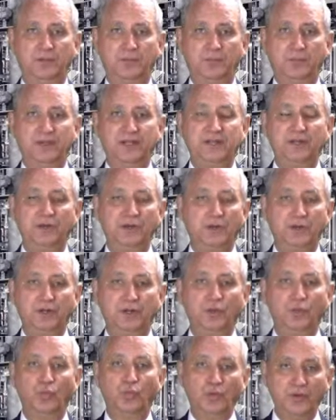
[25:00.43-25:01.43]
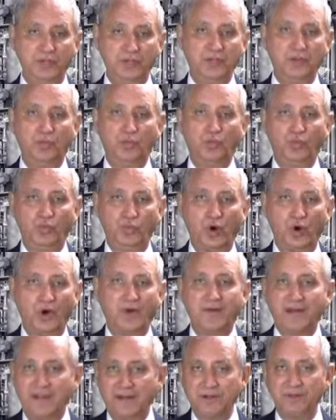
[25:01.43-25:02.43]
But you know,
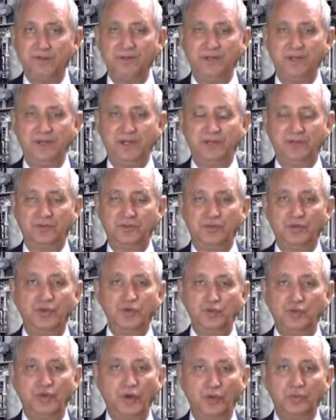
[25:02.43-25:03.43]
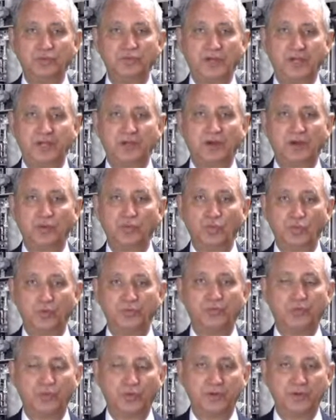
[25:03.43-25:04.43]
our attitude is, don't take our
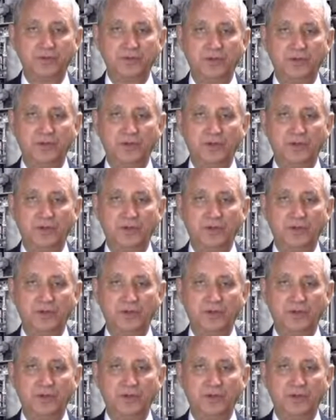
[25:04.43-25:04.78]
word for it.